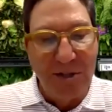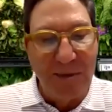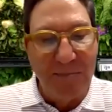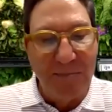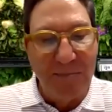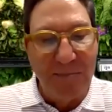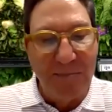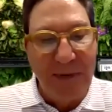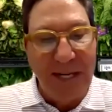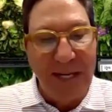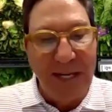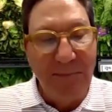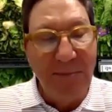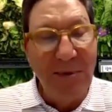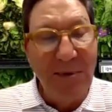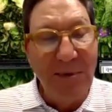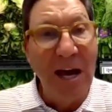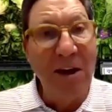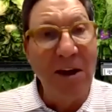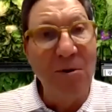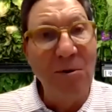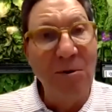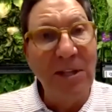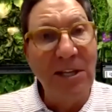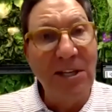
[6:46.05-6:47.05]
to be
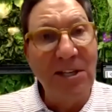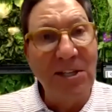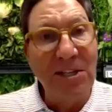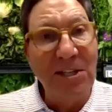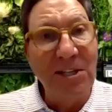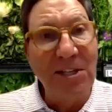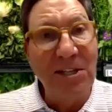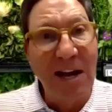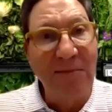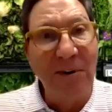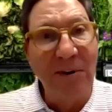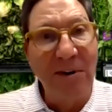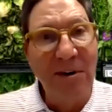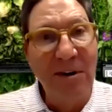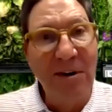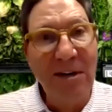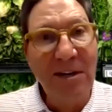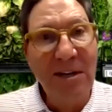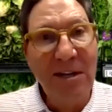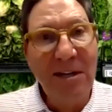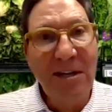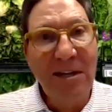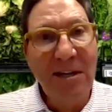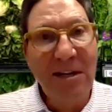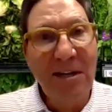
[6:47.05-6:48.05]
not only tougher,
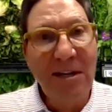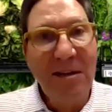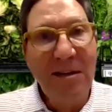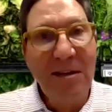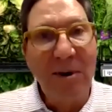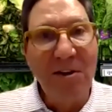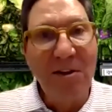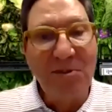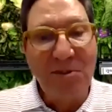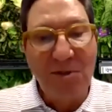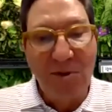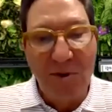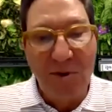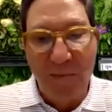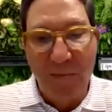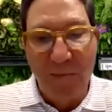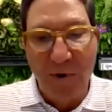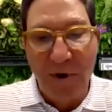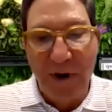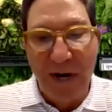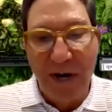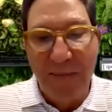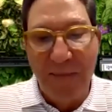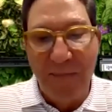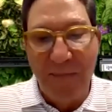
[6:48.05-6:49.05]
but also
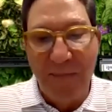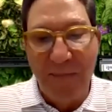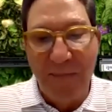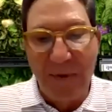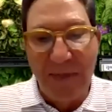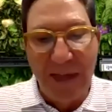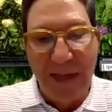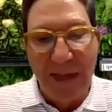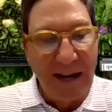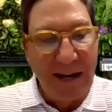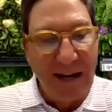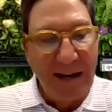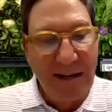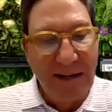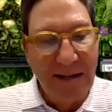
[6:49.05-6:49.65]
more empathetic.